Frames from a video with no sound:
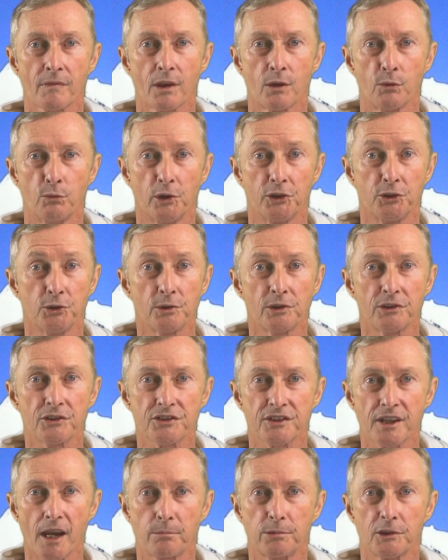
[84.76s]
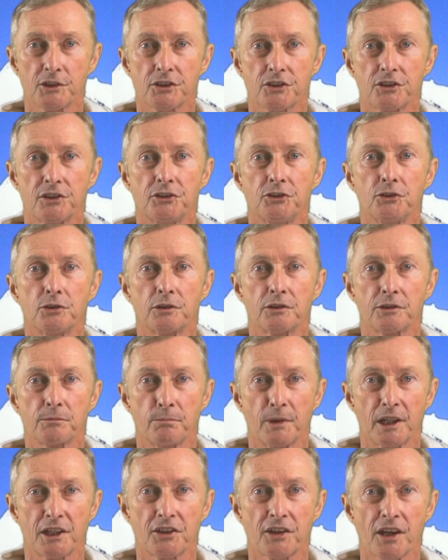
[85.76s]
When you're established in your
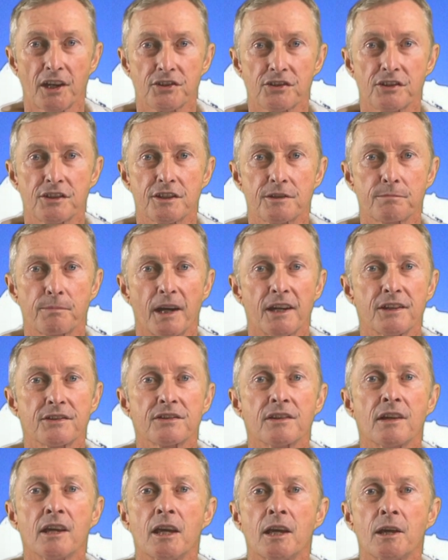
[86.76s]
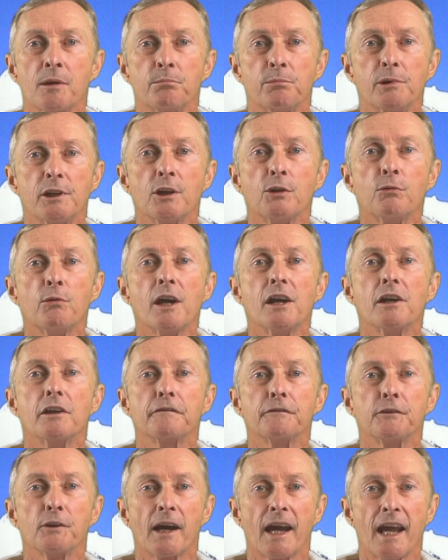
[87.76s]
meditation space, be aware of
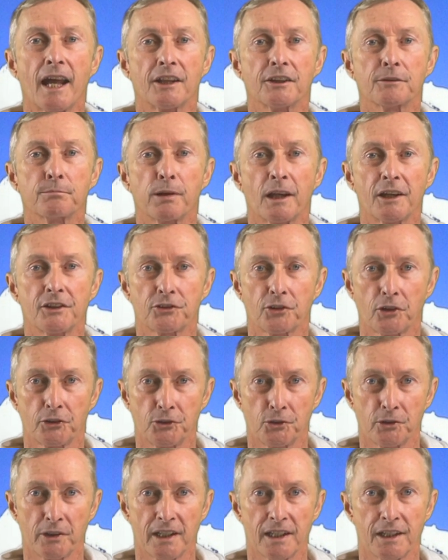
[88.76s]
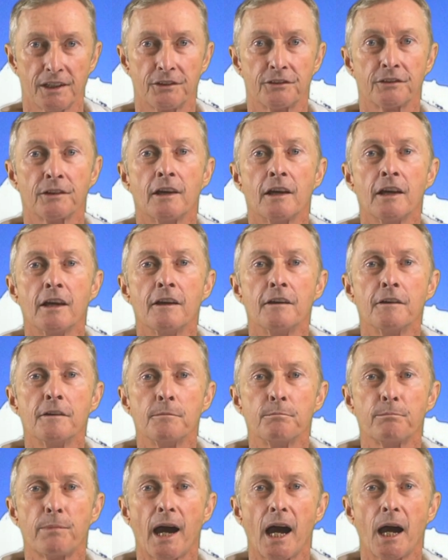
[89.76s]
your hands placed on your knees,
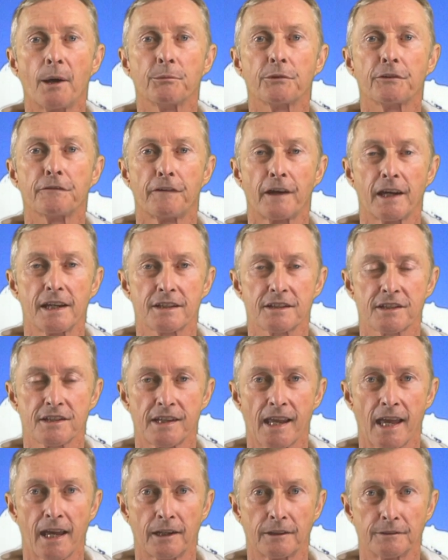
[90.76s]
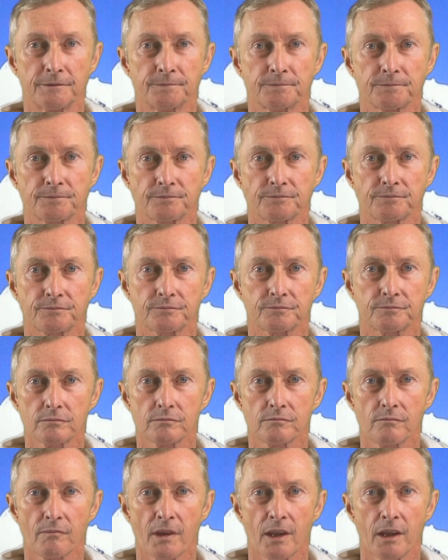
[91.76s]
palms face down.
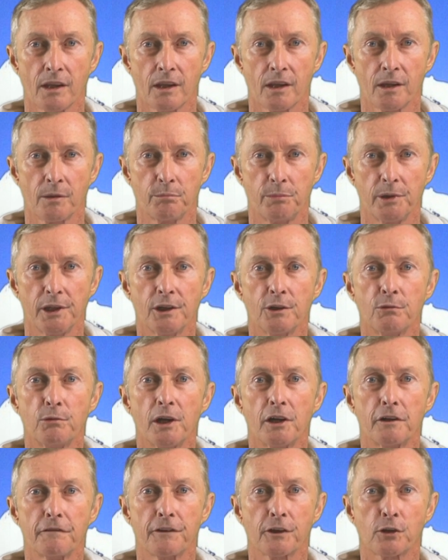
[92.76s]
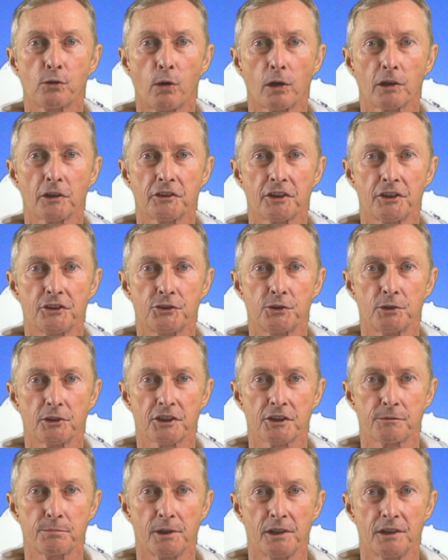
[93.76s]
Be aware of the qualities you
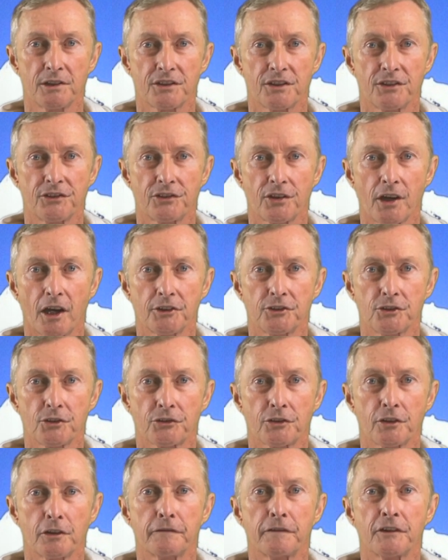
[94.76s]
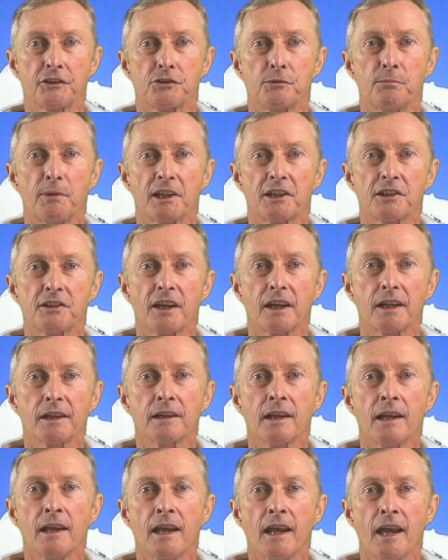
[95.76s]
experience inside yourself as you meditate
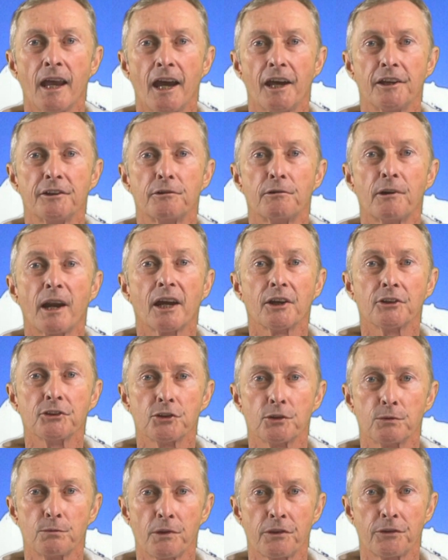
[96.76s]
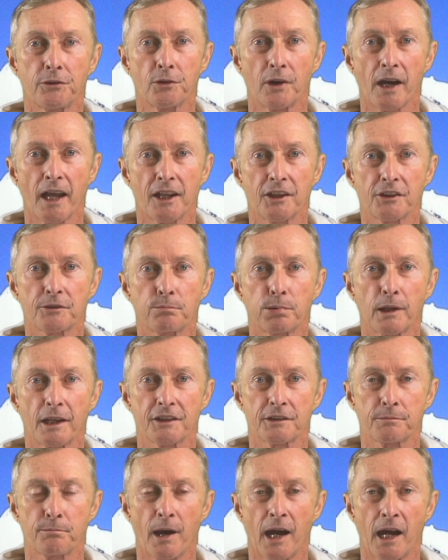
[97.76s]
and around you with your hands
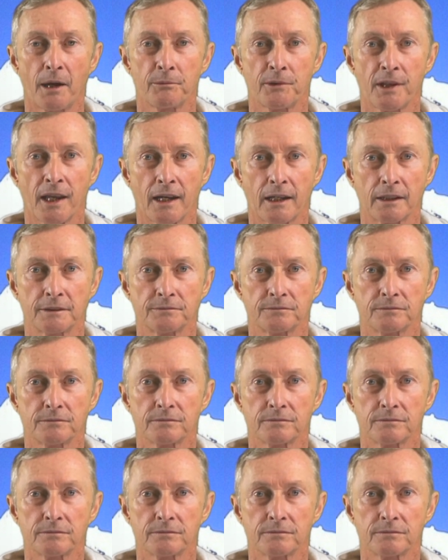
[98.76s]
placed palm down.